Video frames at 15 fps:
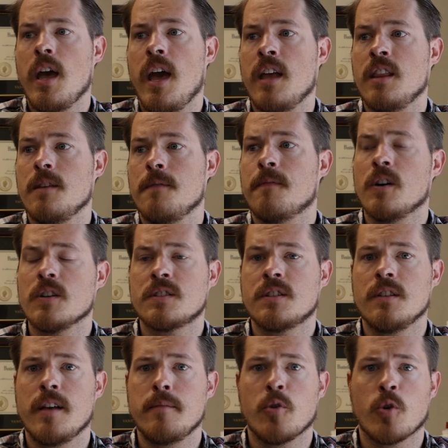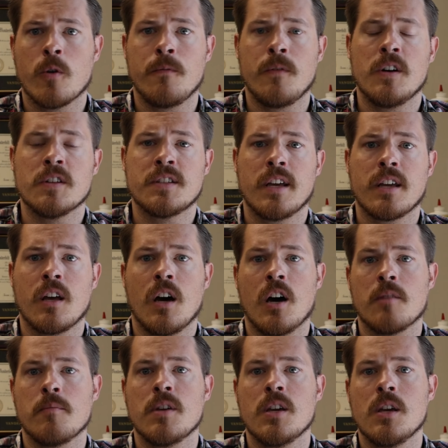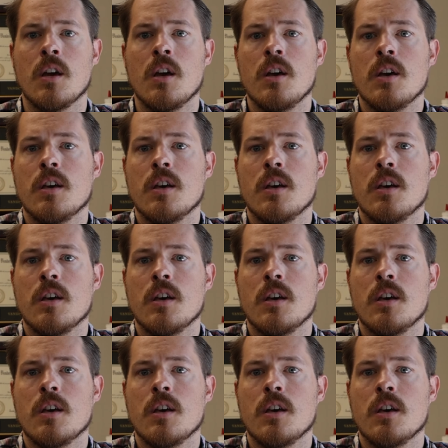And the false dilemma or false dichotomy